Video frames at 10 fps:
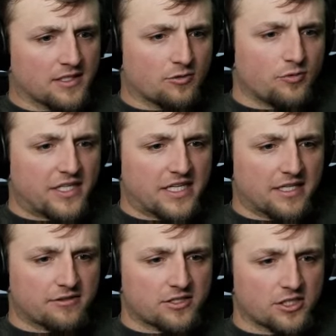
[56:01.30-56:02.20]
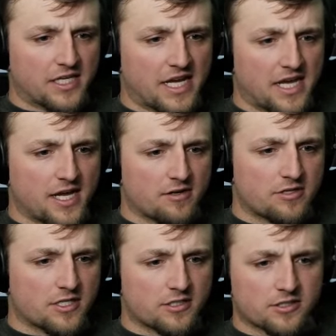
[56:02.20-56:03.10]
We can return
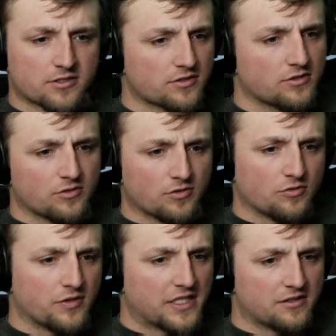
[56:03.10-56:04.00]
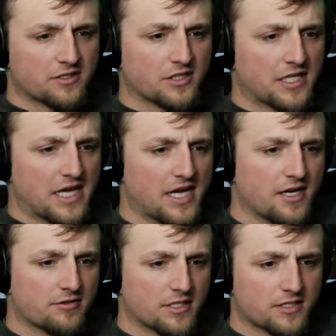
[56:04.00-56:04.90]
errors. We can return
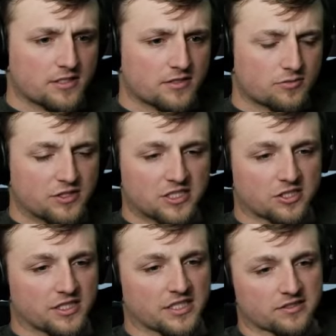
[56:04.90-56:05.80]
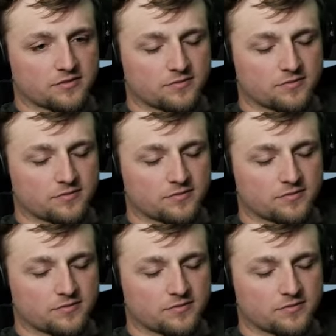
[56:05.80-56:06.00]
errors. We just go like this.